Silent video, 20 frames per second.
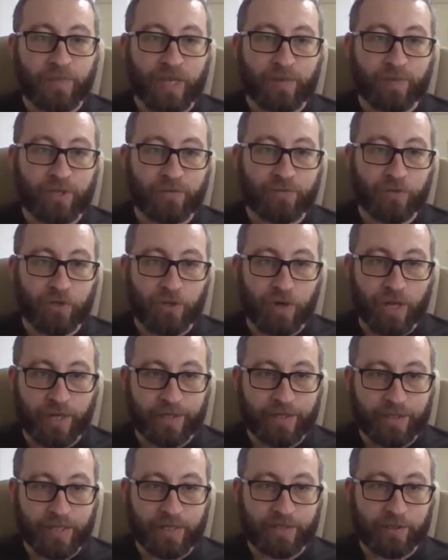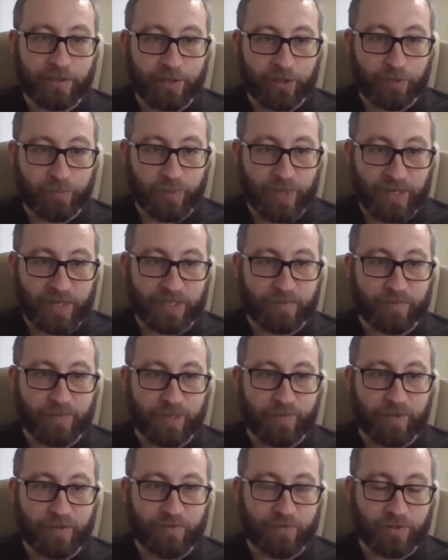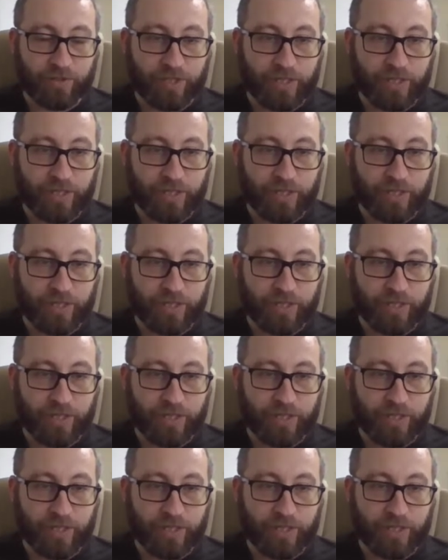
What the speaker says: Maybe if you're not connected to the bike, maybe if you're